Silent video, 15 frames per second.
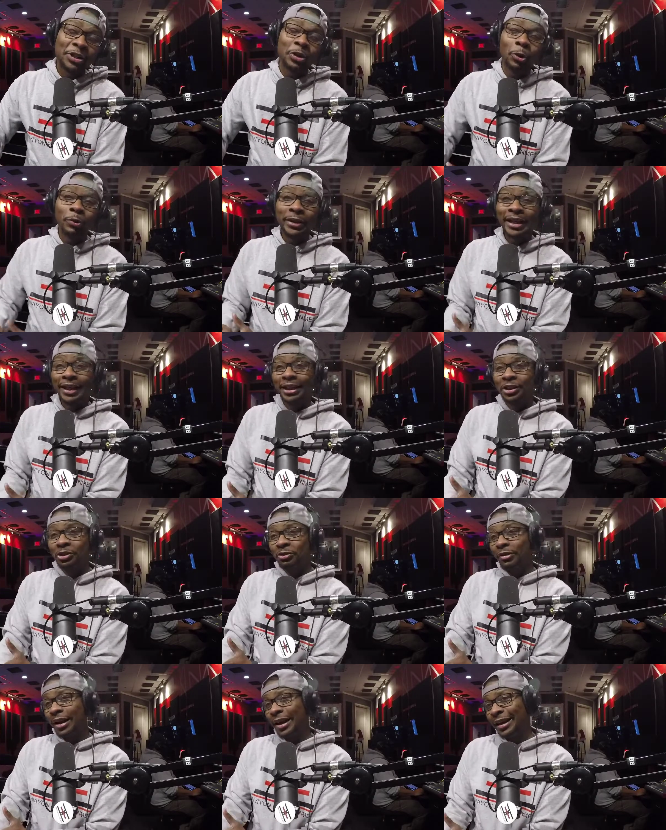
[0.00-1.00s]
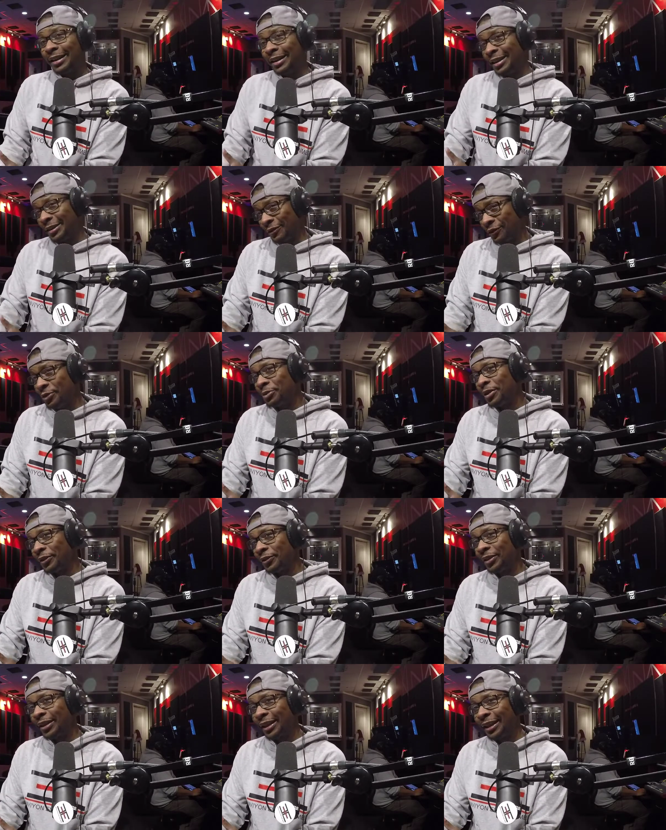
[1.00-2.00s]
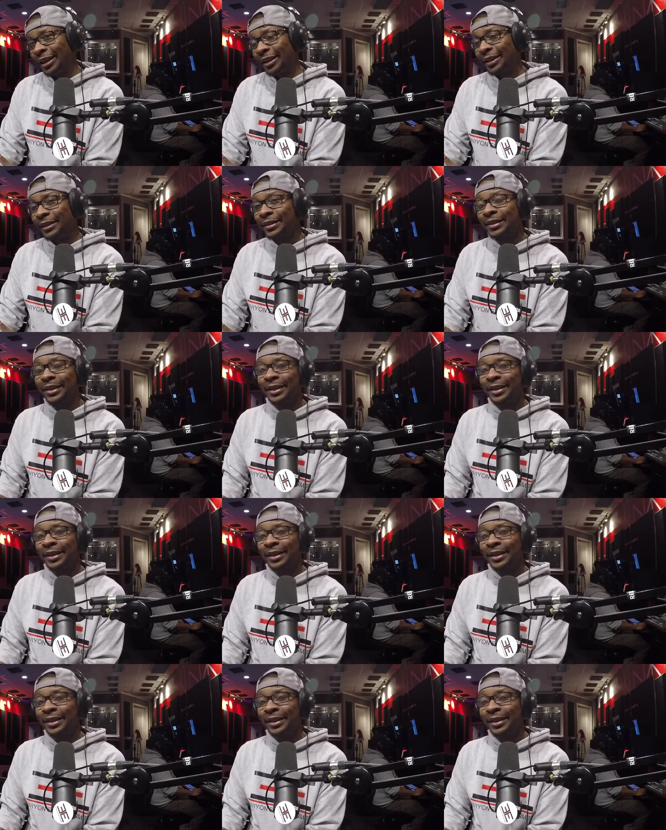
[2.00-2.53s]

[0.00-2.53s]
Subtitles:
So we got to try a few different things.